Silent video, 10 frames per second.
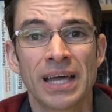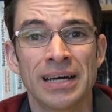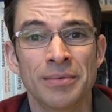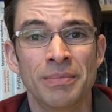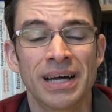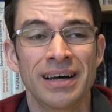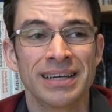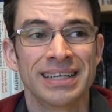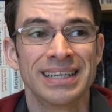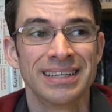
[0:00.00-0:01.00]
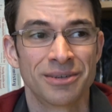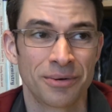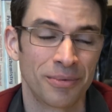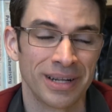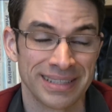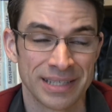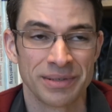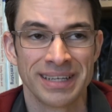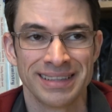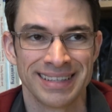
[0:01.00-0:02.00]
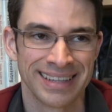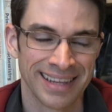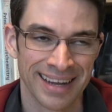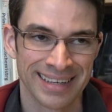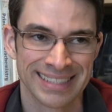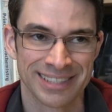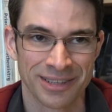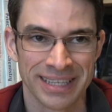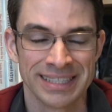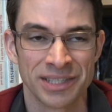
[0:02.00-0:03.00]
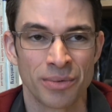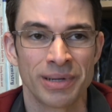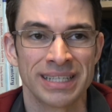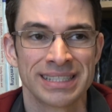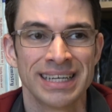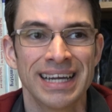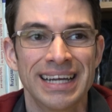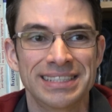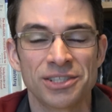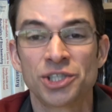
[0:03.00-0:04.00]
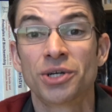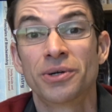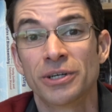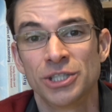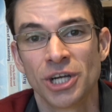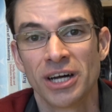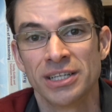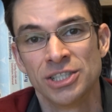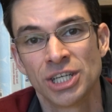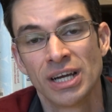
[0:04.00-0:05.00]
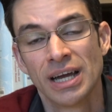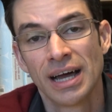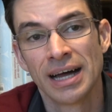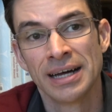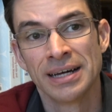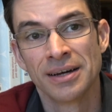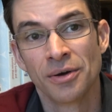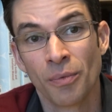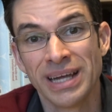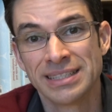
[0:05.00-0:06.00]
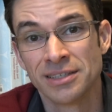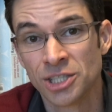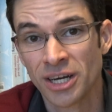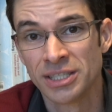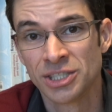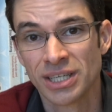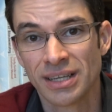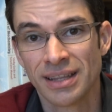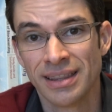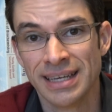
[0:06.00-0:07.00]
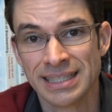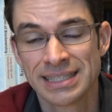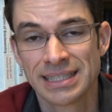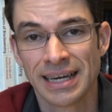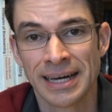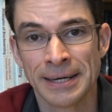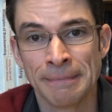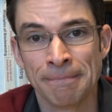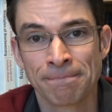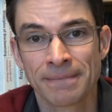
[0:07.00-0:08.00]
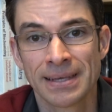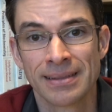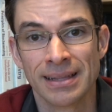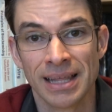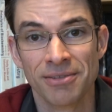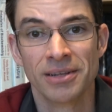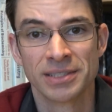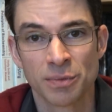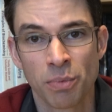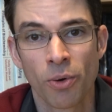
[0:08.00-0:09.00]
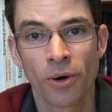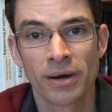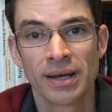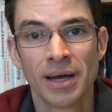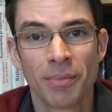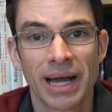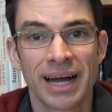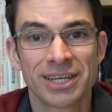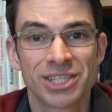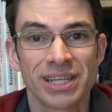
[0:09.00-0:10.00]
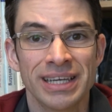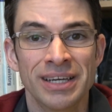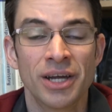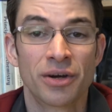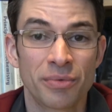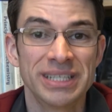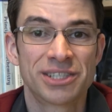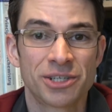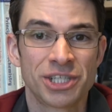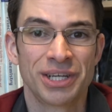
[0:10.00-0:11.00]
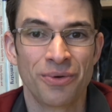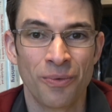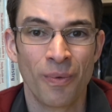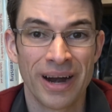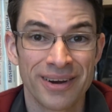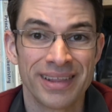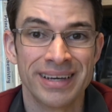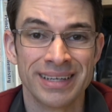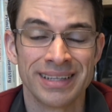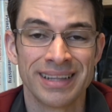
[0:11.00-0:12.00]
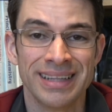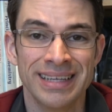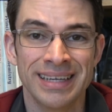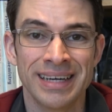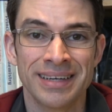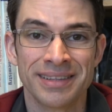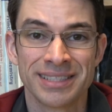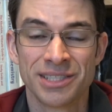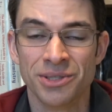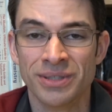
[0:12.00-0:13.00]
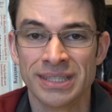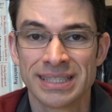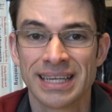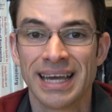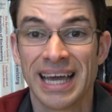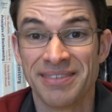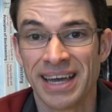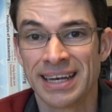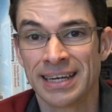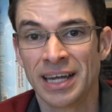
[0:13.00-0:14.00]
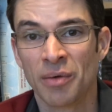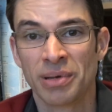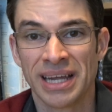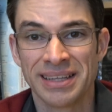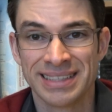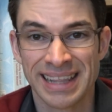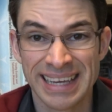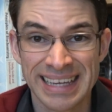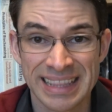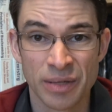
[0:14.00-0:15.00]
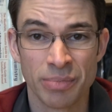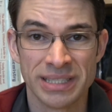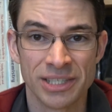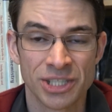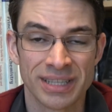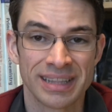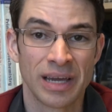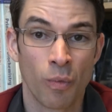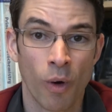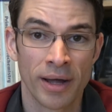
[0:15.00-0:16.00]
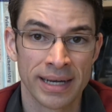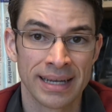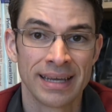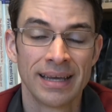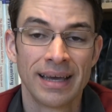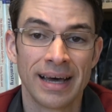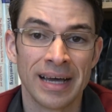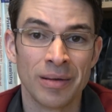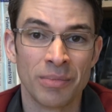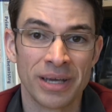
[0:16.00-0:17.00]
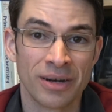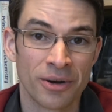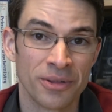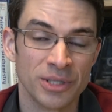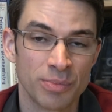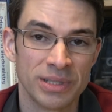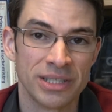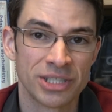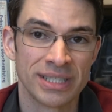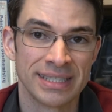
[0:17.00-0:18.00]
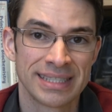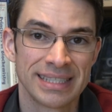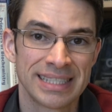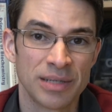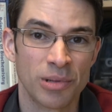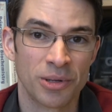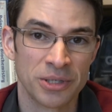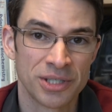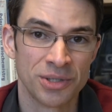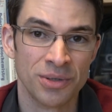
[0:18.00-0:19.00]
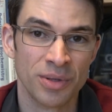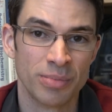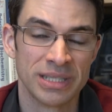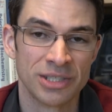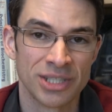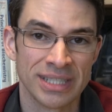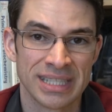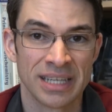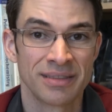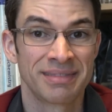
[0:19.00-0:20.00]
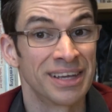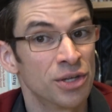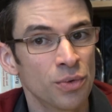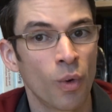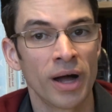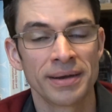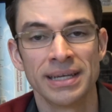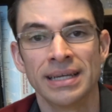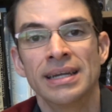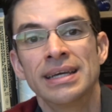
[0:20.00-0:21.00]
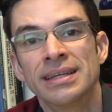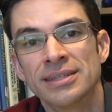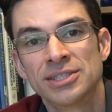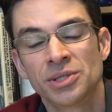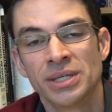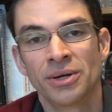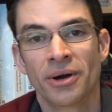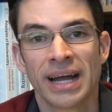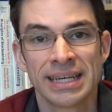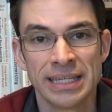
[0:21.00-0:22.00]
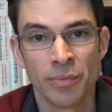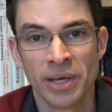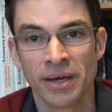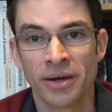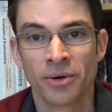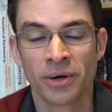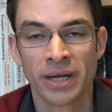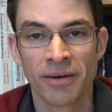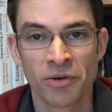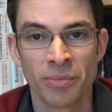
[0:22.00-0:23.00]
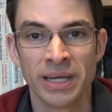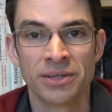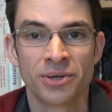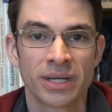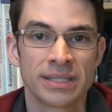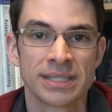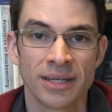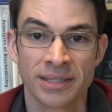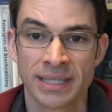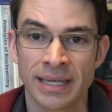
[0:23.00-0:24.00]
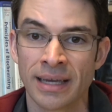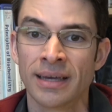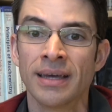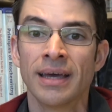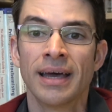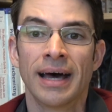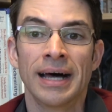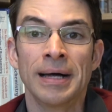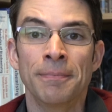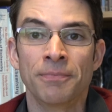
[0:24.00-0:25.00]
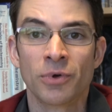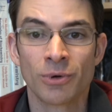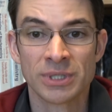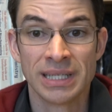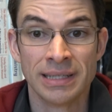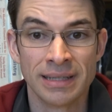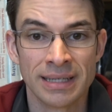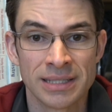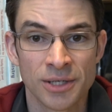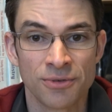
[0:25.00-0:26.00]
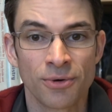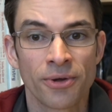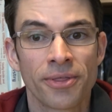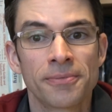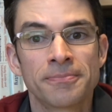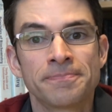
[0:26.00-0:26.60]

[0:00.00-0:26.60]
Um, uh, well, it's a, it, not necessarily easier, but it's it's a surer judge uh, a way to judge this um, level of support by actually researching where the the, uh, the students have ended up and did they get the position that they wanted um, and are those positions similar to the positions that, that you want in industry or academia or government or consulting um, or and, and, so forth